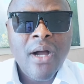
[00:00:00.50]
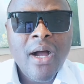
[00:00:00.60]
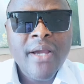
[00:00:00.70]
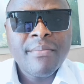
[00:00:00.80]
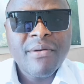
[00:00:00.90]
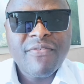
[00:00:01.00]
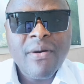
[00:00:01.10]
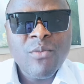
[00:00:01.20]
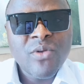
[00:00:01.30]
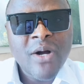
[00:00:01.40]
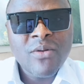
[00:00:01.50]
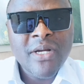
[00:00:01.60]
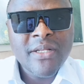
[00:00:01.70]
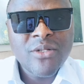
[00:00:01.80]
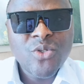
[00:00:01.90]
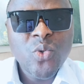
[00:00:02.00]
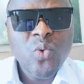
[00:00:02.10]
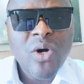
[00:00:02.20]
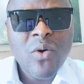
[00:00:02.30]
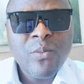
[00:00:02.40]
How is my family online? They
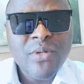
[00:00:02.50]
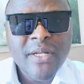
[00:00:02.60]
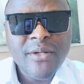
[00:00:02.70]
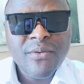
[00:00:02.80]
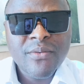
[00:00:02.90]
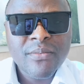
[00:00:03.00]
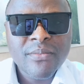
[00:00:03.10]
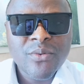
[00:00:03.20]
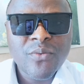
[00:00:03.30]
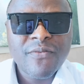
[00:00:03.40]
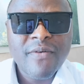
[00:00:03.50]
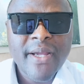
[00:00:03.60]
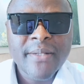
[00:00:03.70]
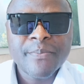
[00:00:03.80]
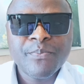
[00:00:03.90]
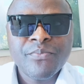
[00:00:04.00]
do, I hope that they do fine.